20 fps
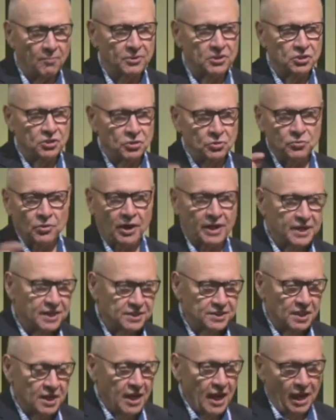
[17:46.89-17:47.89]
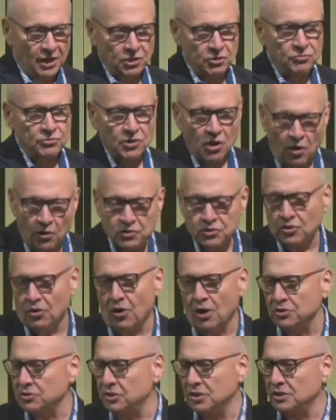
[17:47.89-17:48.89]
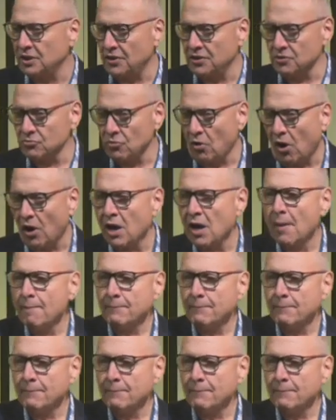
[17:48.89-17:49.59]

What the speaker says: and you are innocent, and you know in your heart you did nothing wrong,